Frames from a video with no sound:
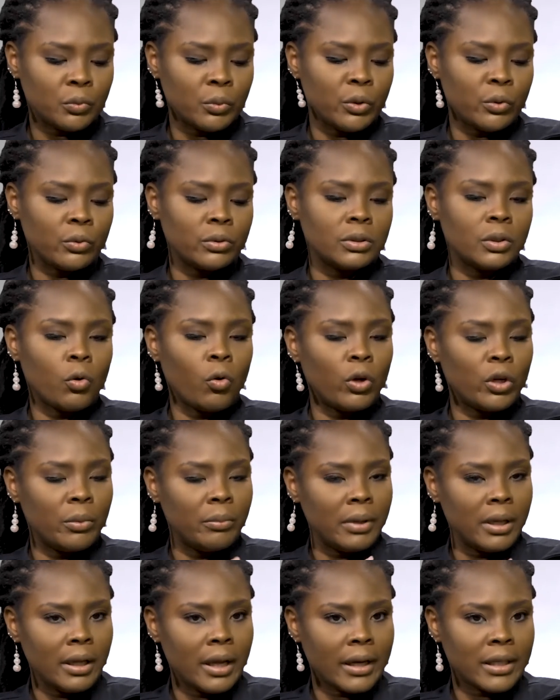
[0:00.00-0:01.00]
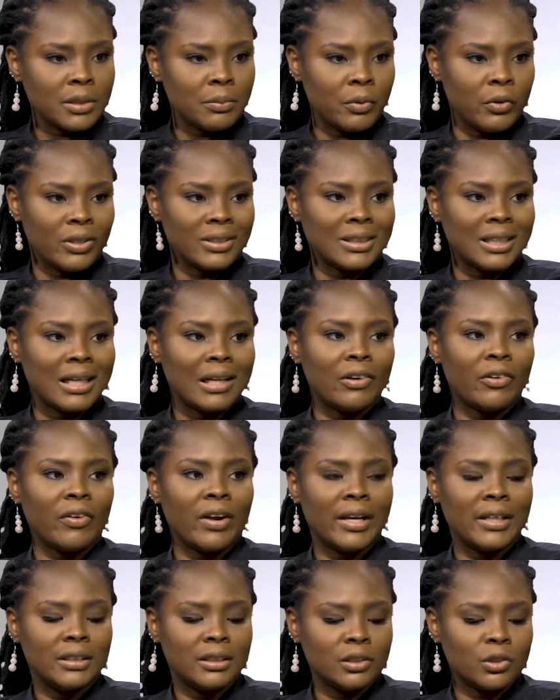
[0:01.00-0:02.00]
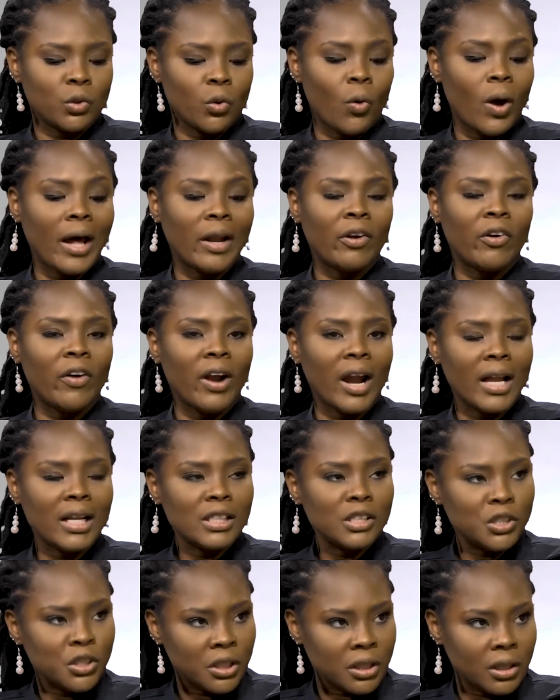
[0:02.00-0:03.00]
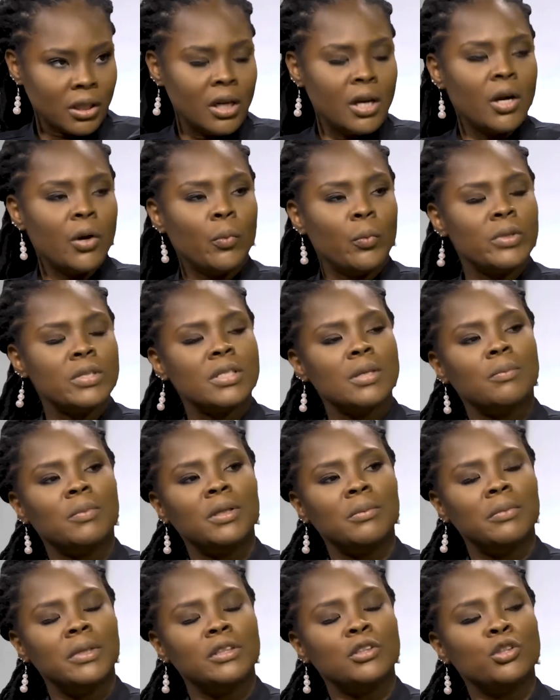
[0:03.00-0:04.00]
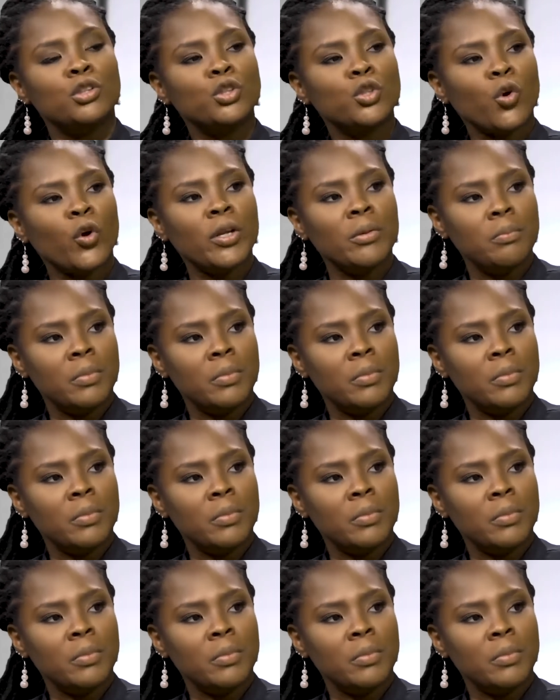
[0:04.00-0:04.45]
we don't only may experience an arthritis or arthralgia, which simply means joint